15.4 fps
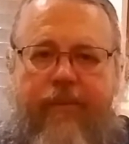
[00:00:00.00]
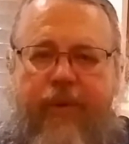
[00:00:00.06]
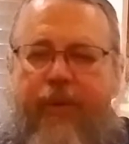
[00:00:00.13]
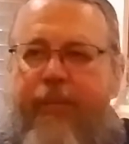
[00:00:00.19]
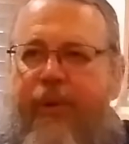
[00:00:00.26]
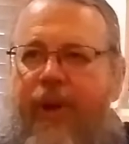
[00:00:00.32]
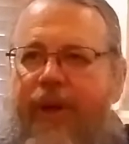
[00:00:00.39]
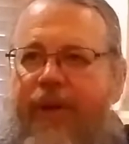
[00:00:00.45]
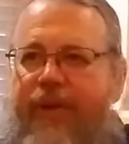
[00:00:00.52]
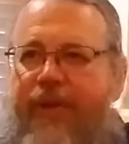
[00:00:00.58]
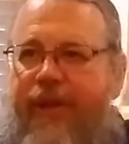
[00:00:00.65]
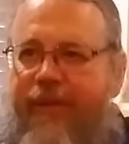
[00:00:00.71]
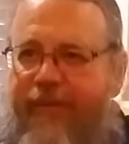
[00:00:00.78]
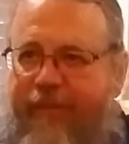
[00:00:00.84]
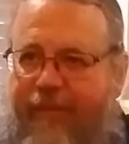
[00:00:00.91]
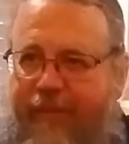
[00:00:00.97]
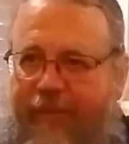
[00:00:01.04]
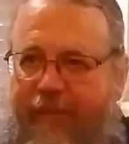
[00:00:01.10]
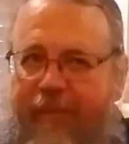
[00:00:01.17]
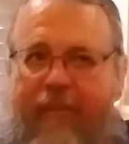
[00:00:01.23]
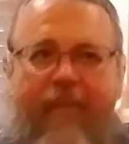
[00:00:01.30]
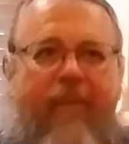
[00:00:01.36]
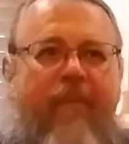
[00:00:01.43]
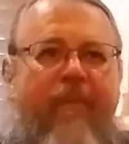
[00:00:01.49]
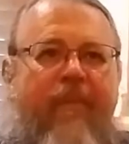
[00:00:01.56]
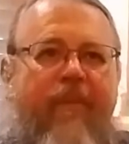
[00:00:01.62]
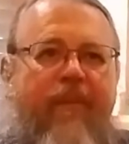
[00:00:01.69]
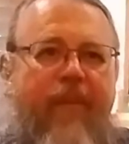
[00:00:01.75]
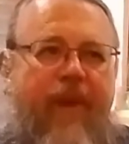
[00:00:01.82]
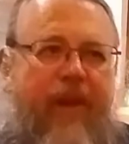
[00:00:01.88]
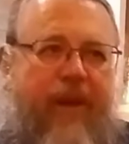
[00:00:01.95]
surprising
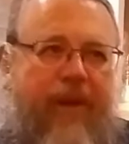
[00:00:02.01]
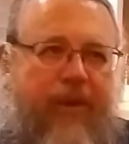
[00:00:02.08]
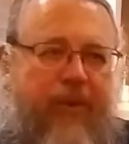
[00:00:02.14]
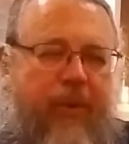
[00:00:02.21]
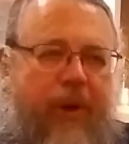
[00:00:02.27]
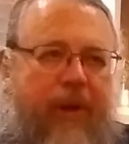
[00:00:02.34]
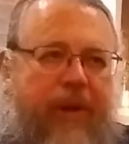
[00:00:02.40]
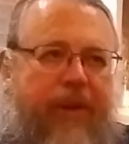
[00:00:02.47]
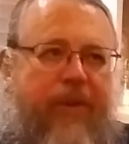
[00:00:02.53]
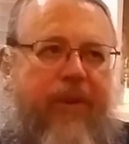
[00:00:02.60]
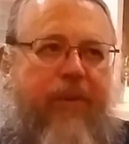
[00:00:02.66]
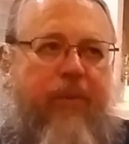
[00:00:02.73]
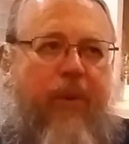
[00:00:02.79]
in his writings.